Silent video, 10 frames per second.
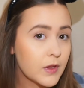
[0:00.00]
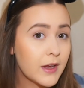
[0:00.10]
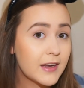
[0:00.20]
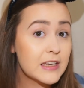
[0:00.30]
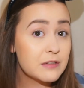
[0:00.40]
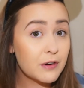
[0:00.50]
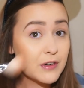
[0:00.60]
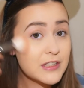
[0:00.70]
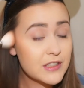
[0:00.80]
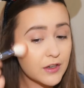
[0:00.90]
It is
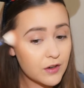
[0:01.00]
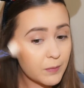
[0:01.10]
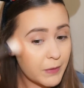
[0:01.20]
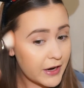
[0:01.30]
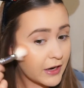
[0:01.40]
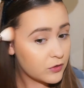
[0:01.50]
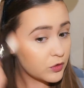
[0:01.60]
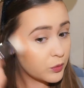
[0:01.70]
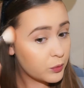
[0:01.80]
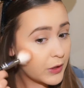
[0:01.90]
very subtle, but I
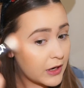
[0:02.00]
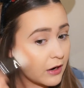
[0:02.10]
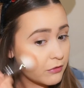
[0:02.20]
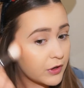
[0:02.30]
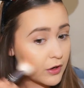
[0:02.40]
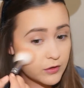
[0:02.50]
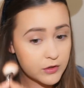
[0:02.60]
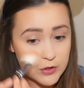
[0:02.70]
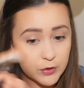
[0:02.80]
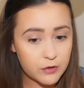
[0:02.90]
do really love the
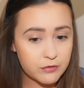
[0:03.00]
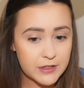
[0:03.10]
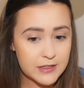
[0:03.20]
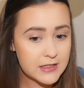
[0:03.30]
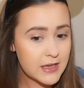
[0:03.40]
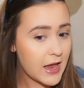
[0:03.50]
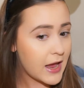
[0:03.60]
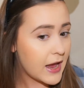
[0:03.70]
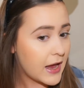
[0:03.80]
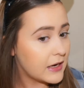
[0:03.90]
undertone of this,
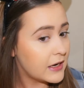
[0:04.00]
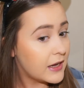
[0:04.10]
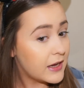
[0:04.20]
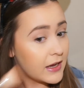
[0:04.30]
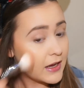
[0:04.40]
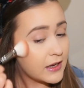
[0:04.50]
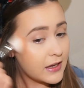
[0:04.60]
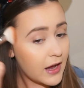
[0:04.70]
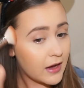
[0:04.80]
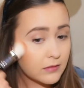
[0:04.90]
and
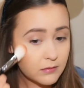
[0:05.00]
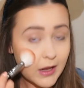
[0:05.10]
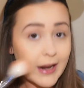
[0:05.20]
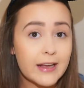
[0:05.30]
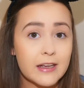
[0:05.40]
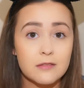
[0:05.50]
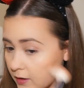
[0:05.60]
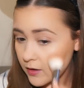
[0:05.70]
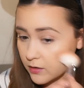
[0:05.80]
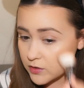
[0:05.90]
yeah, I like it.
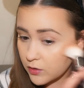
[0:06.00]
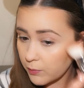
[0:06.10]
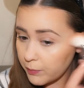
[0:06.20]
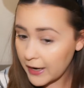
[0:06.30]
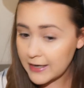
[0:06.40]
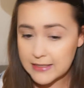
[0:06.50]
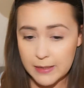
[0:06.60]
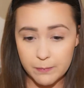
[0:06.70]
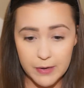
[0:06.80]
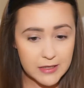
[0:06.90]
It also applies
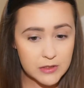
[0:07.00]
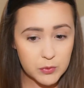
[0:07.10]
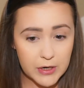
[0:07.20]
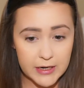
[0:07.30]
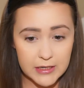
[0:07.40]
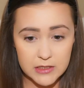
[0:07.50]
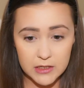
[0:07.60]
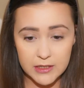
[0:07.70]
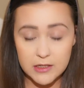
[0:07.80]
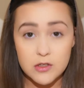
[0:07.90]
and blends really
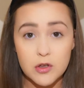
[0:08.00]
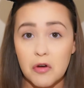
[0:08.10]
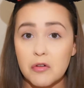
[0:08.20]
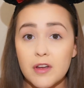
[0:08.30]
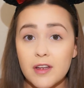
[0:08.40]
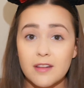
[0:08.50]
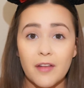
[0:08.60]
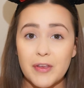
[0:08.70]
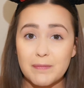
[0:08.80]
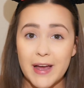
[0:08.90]
easily, so
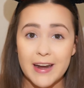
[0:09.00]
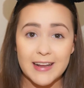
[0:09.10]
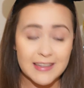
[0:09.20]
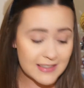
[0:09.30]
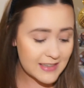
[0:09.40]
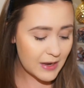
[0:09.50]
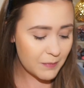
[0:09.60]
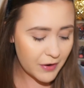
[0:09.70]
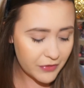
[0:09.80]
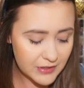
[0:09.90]
nothing bad I can say
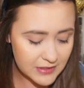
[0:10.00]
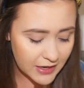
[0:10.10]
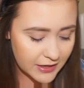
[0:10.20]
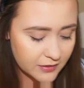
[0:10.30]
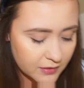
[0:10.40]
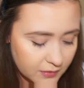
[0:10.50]
about this either.